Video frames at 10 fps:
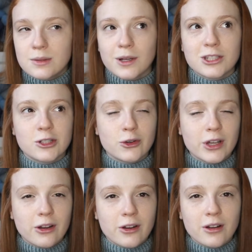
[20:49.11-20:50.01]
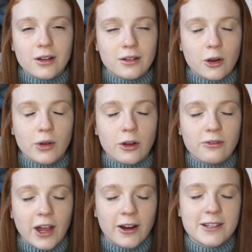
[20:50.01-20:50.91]
went to career
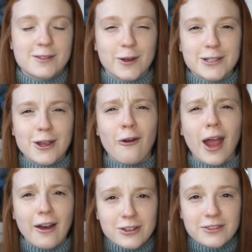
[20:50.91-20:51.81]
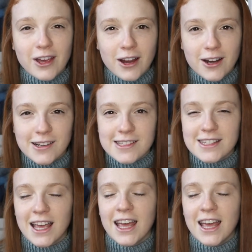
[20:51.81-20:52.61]
fairs, went to craft fairs,